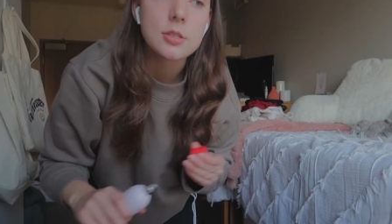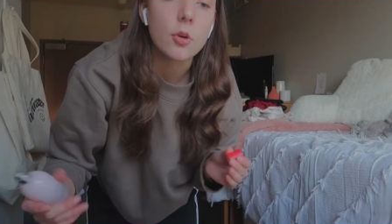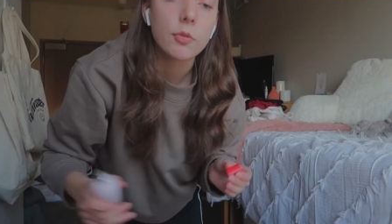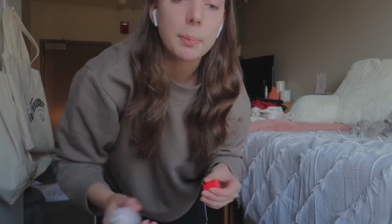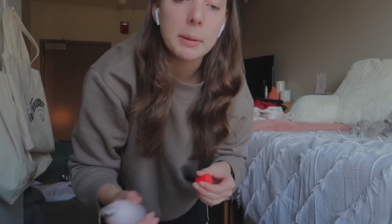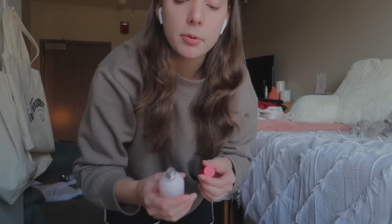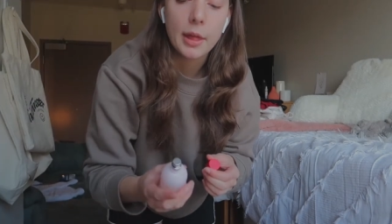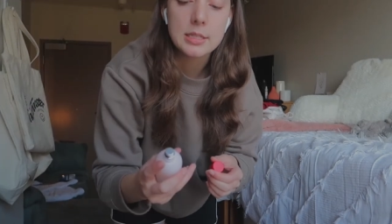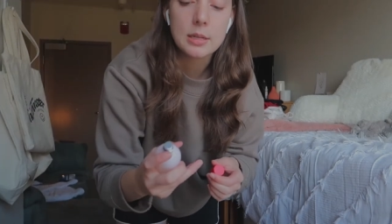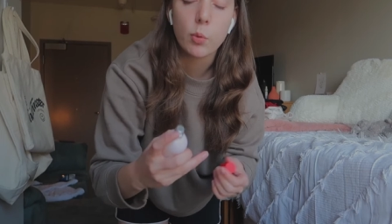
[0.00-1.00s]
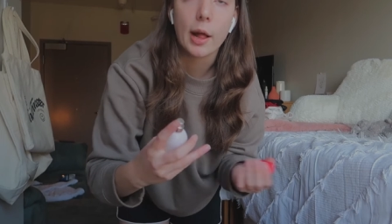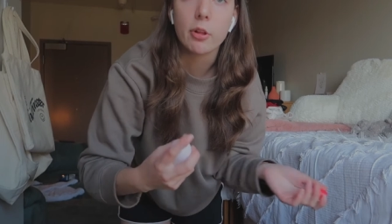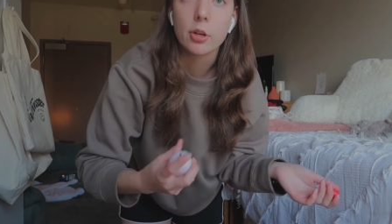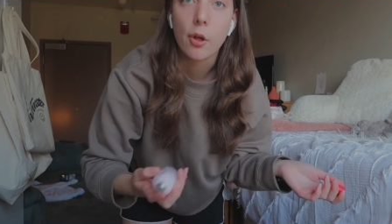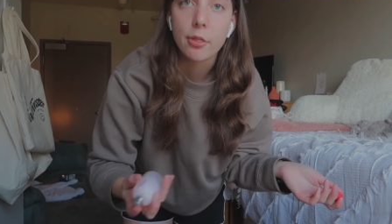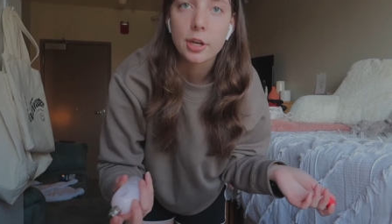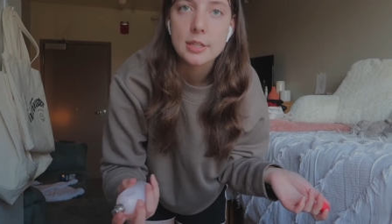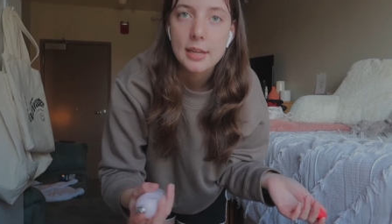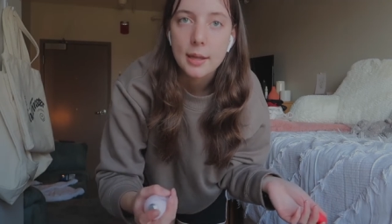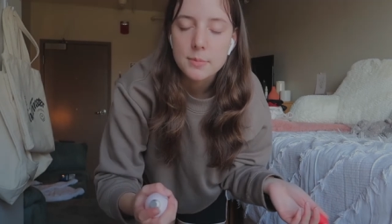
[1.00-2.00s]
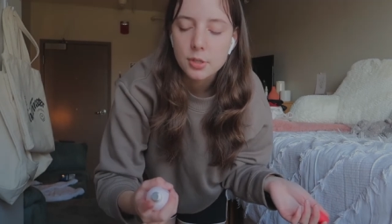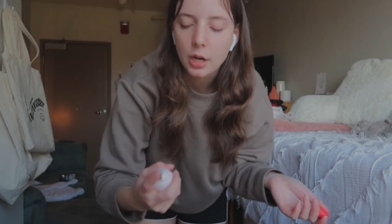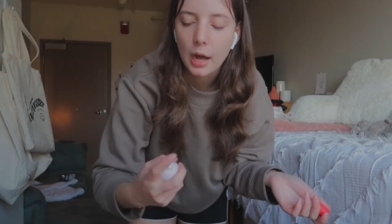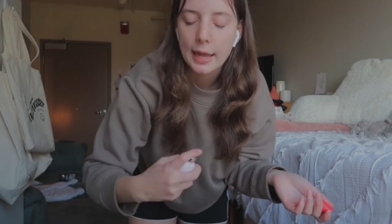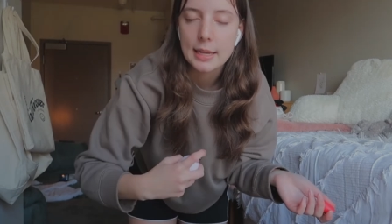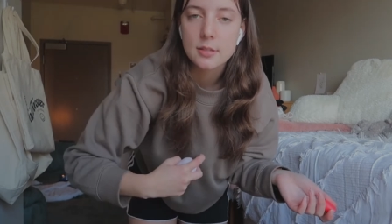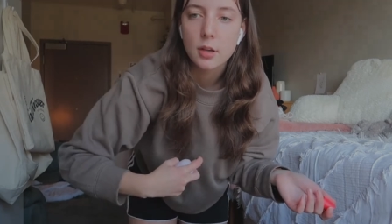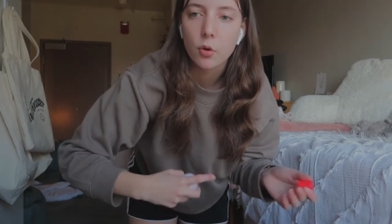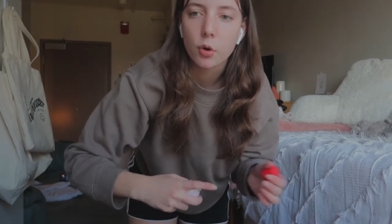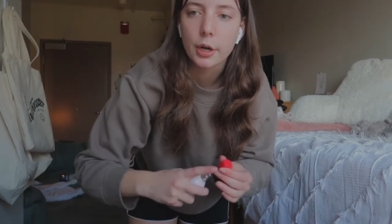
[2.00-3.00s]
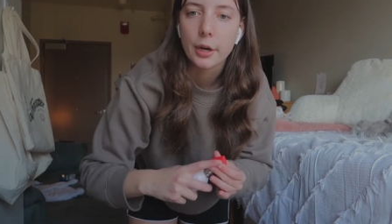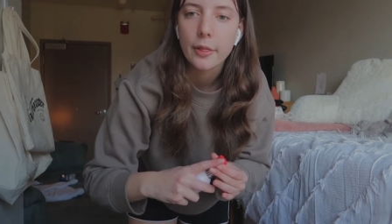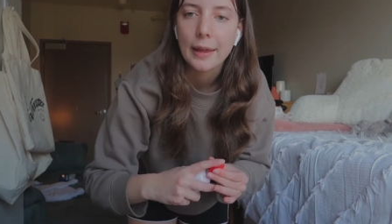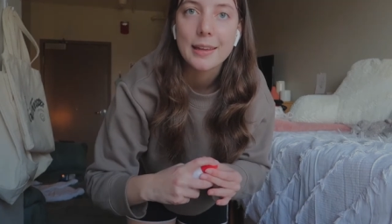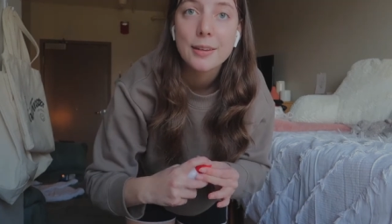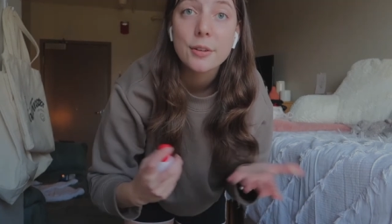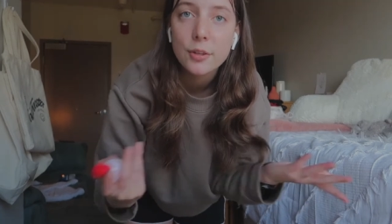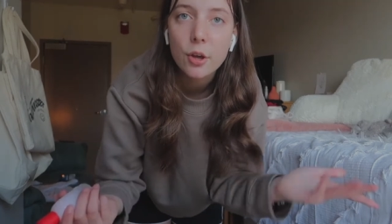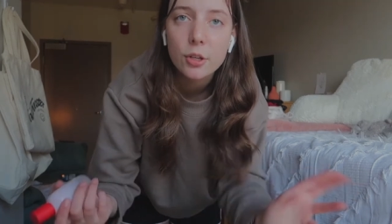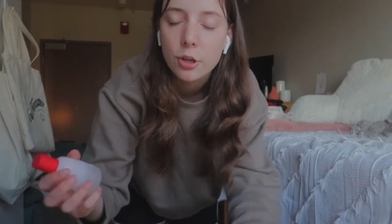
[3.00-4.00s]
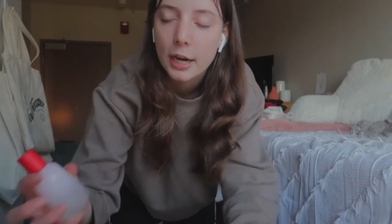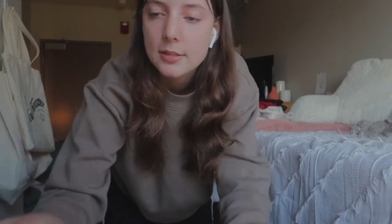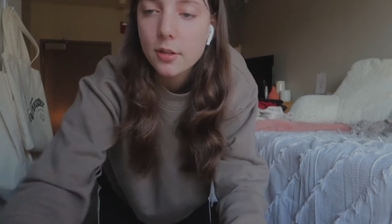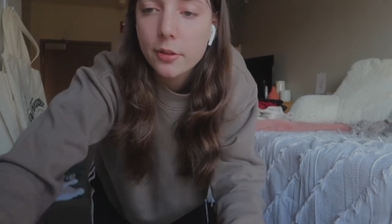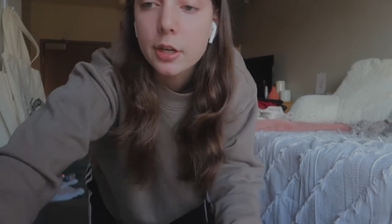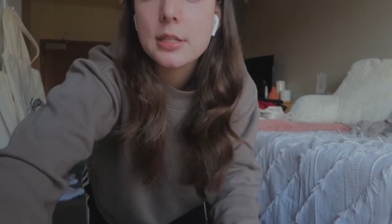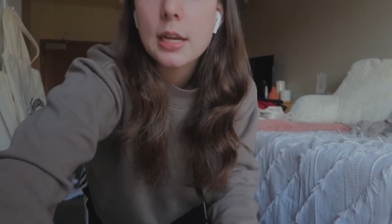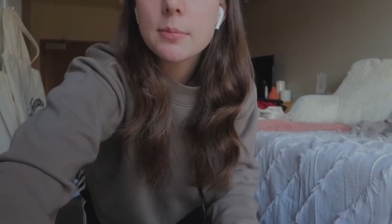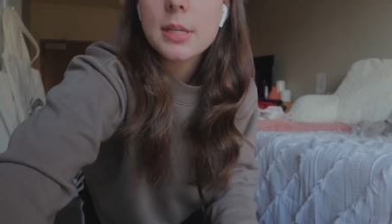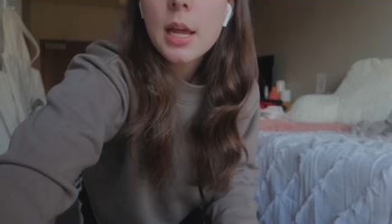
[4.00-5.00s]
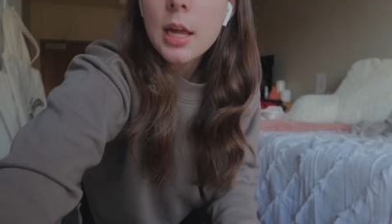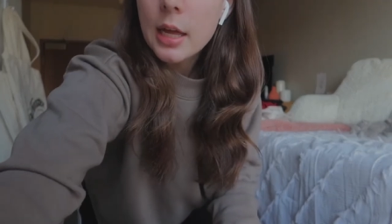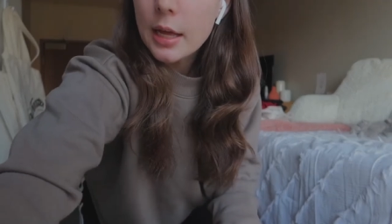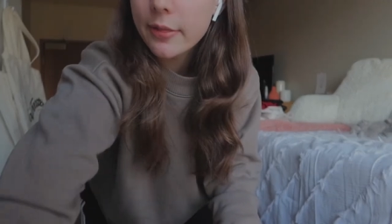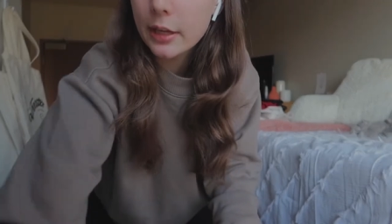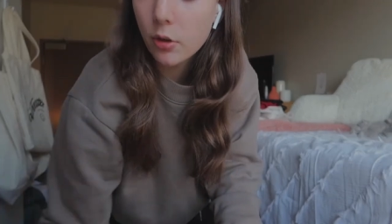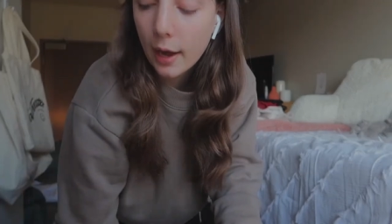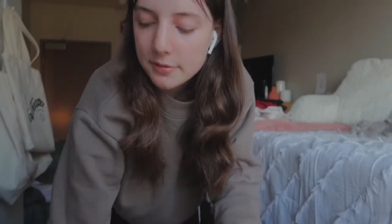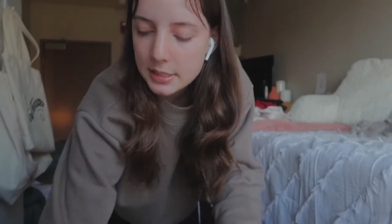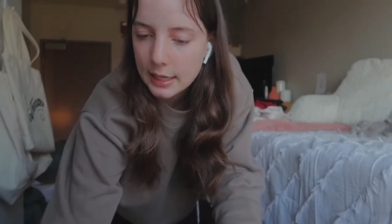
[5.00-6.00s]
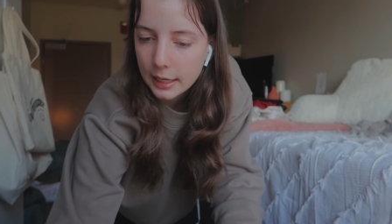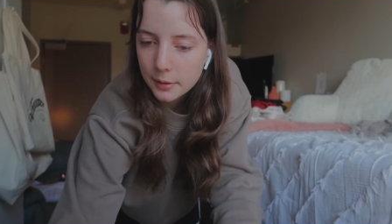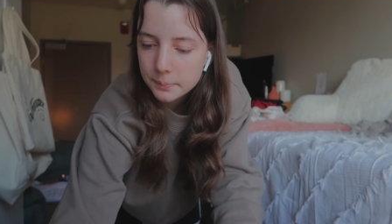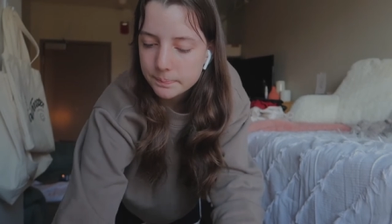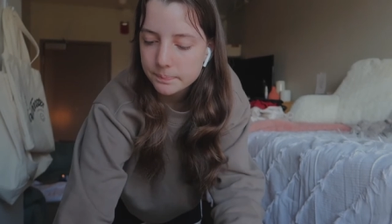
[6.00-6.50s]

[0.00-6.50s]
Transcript: so for people that did well on all their exams or got A's or like good grades on their exams, they don't have to take it.